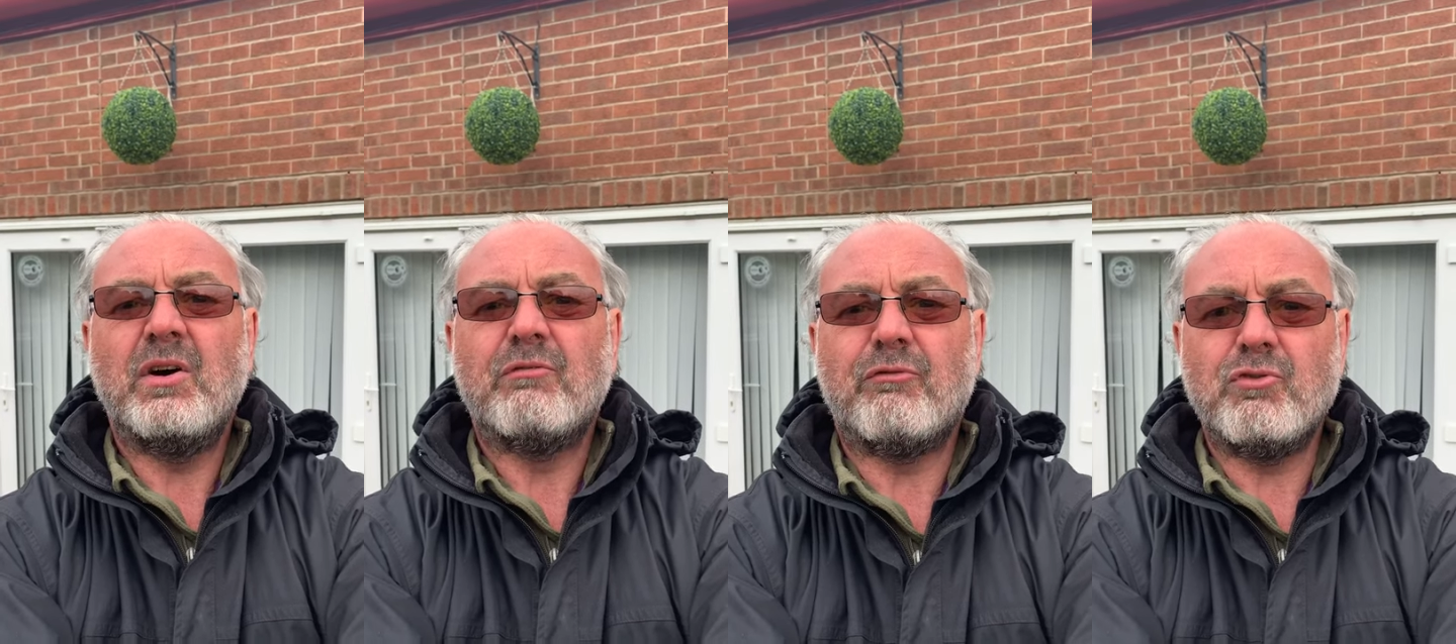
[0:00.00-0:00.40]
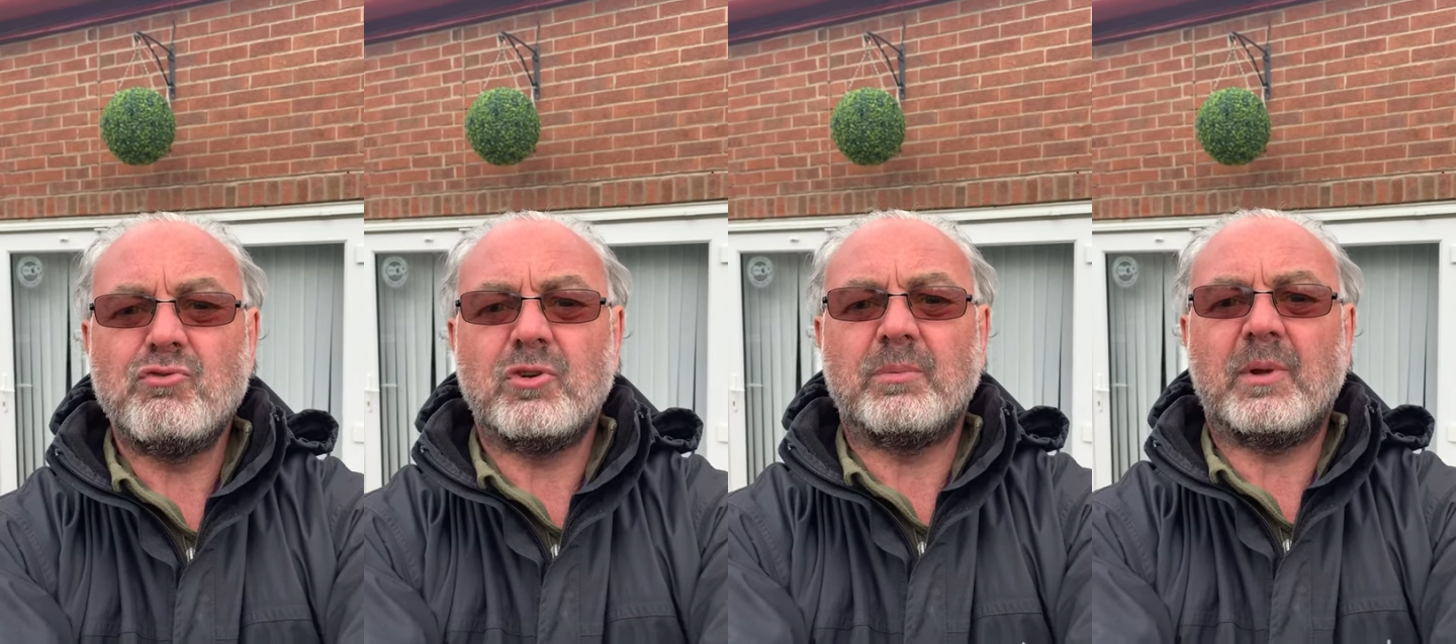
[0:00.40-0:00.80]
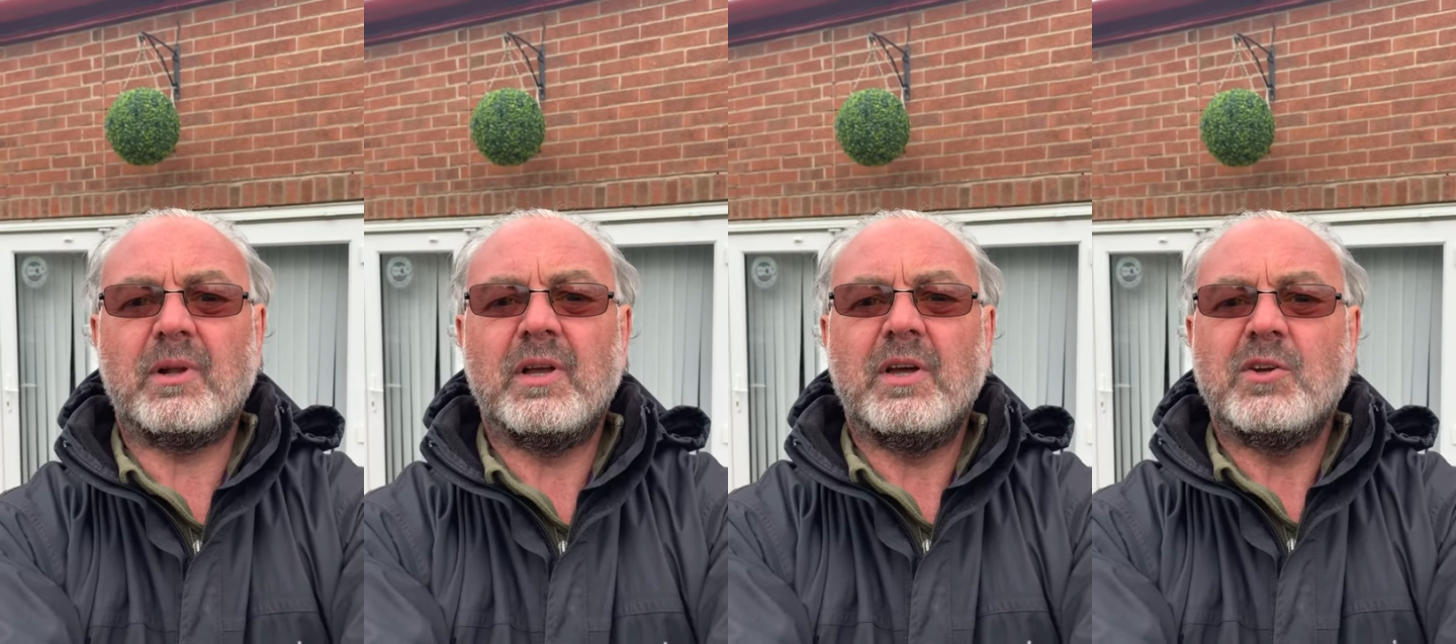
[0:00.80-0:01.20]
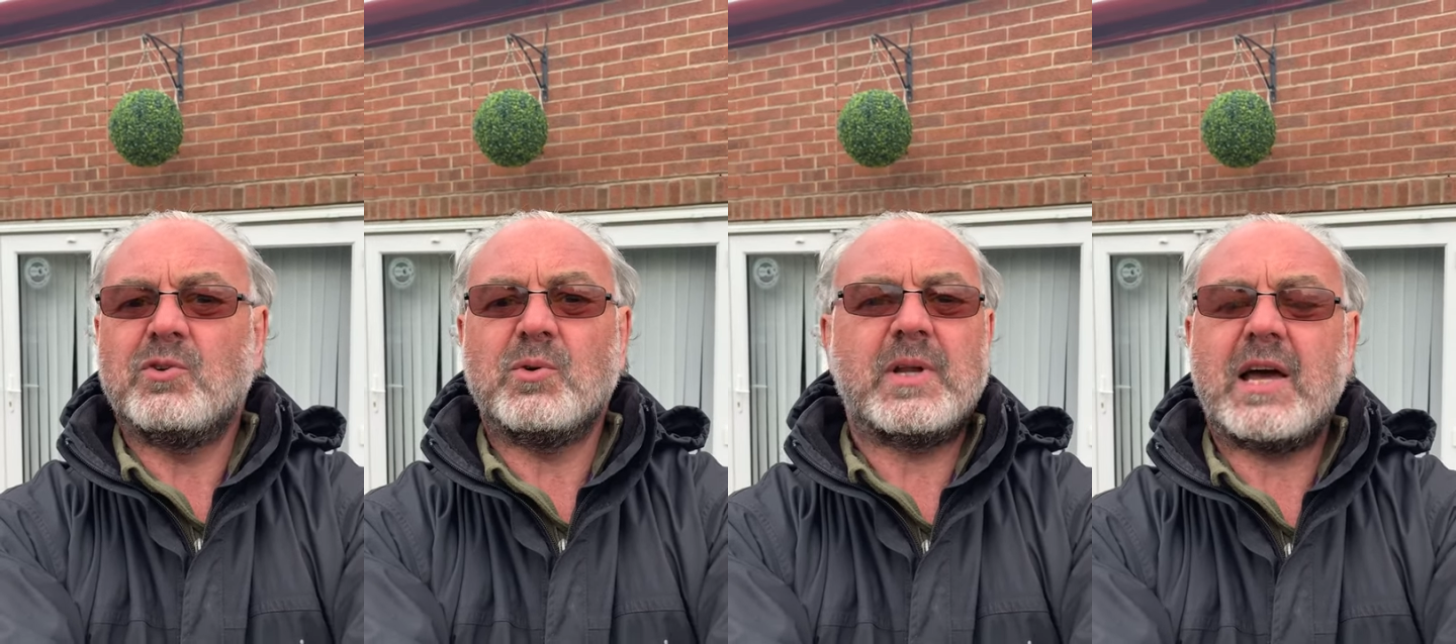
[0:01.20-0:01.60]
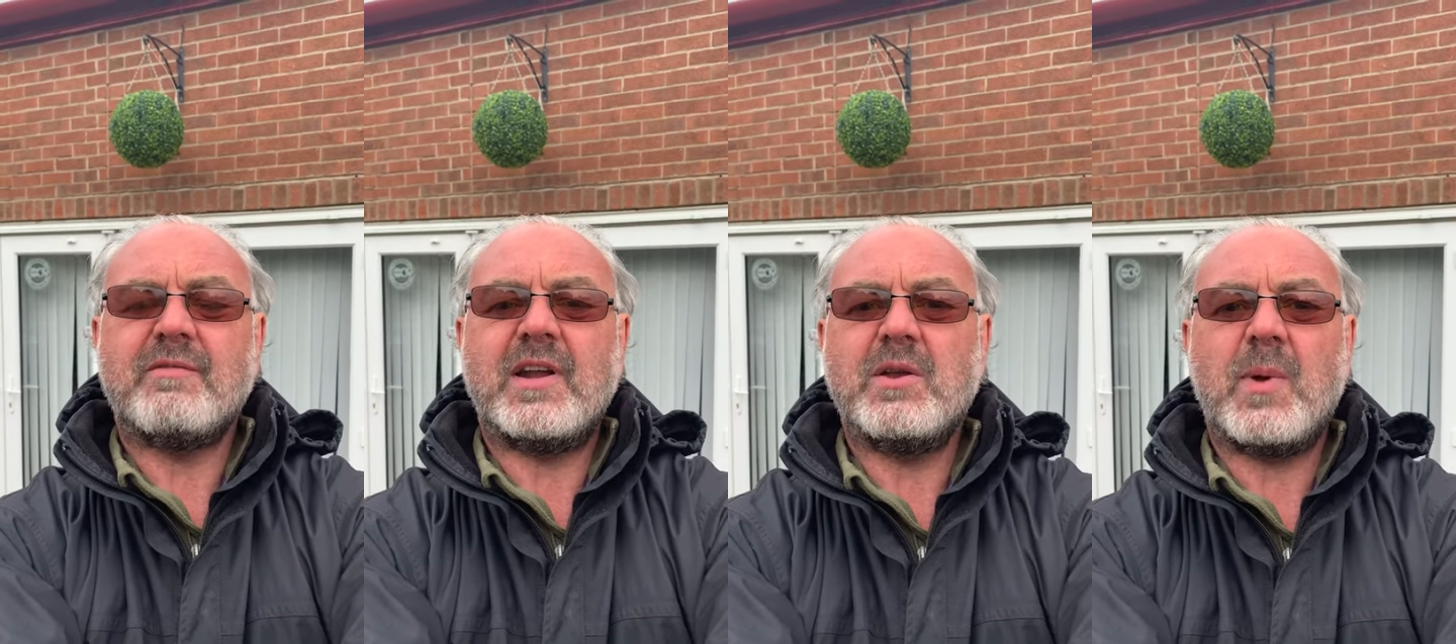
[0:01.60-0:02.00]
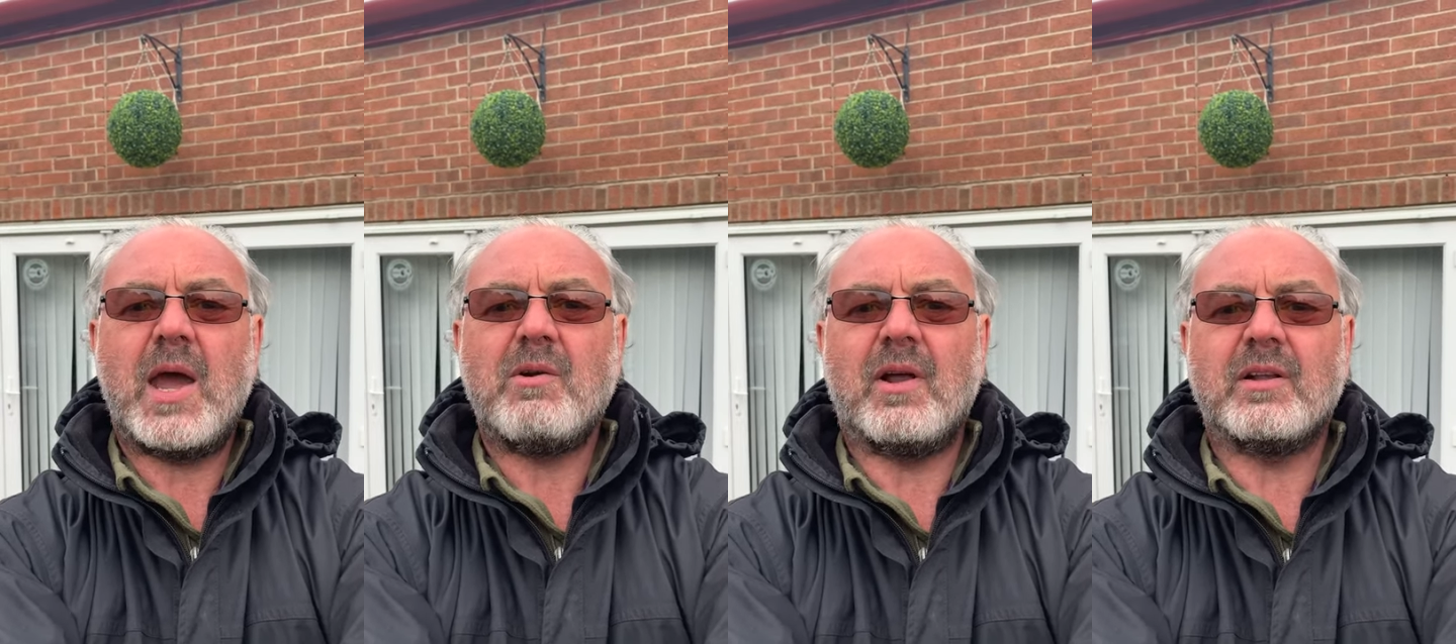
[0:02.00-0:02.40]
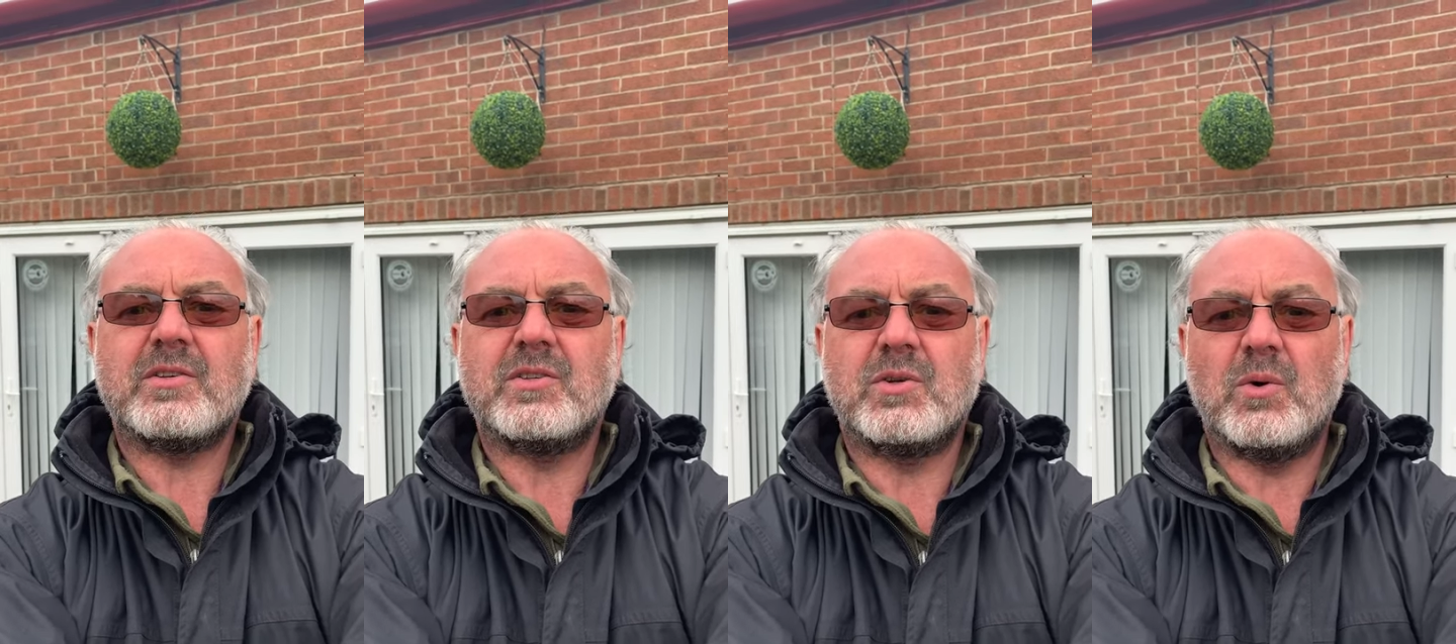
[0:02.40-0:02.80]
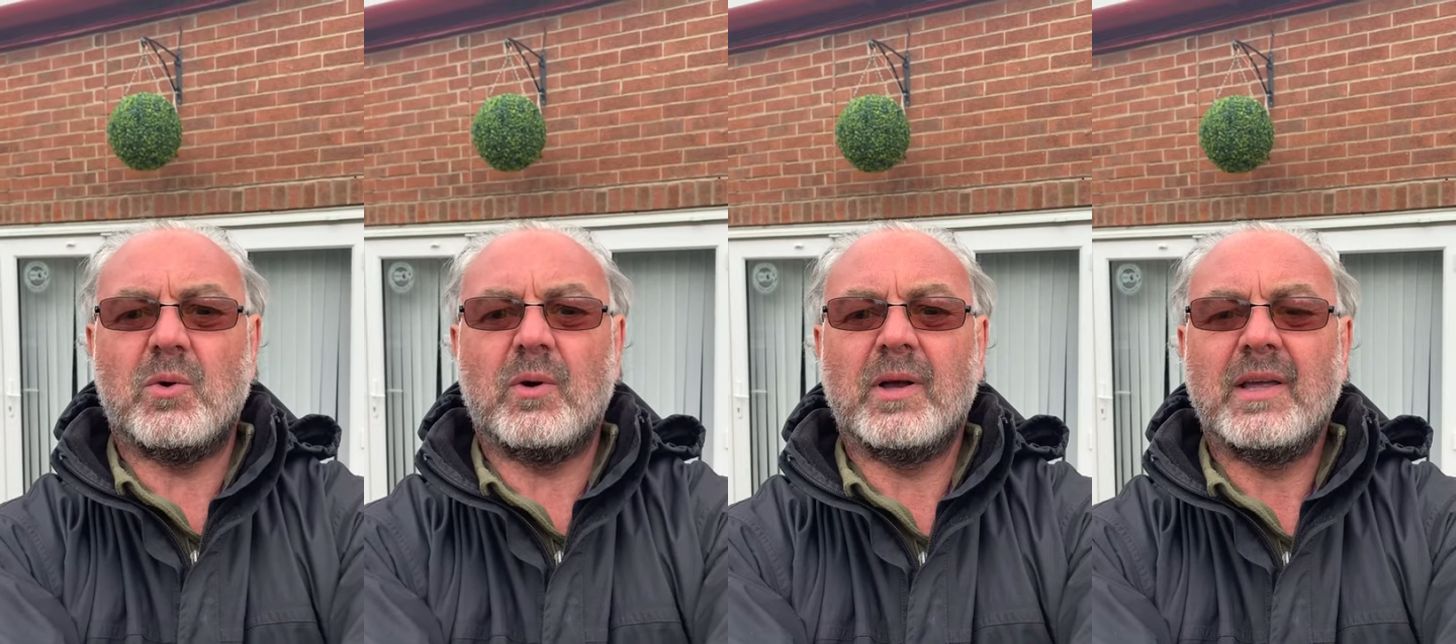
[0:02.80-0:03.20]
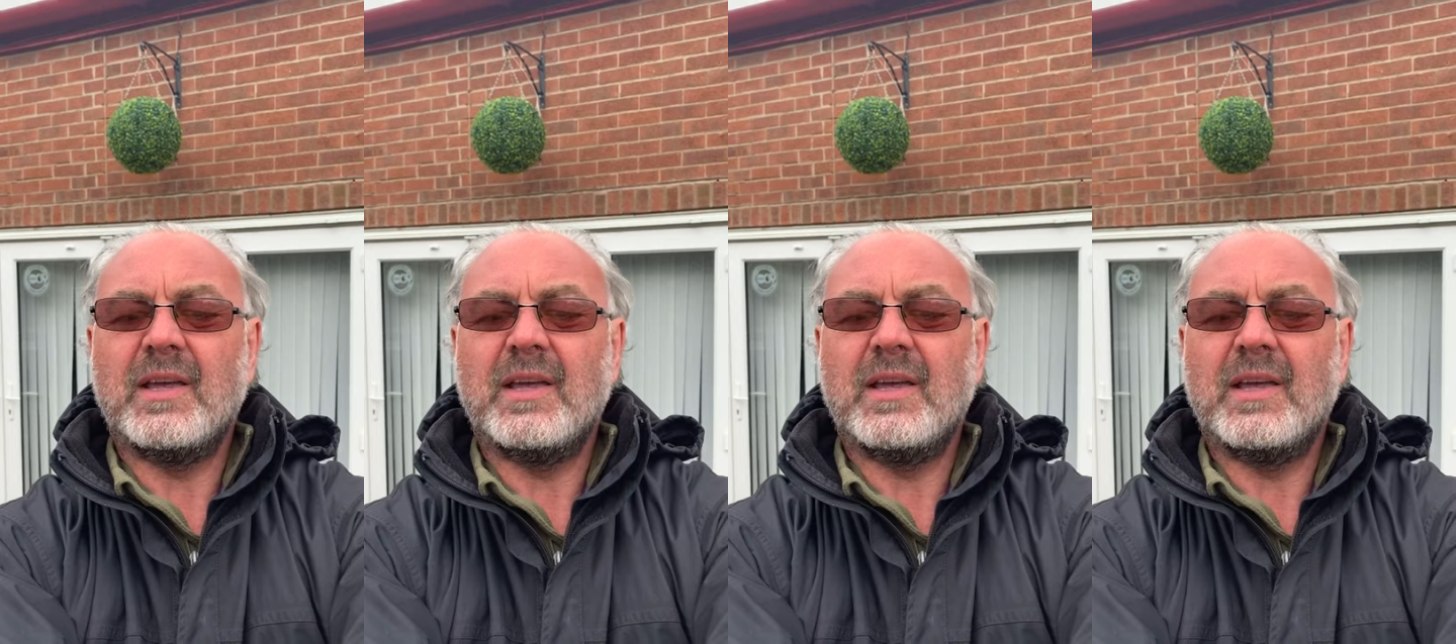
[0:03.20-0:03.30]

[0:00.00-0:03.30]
vulnerable, don't have anywhere else to go.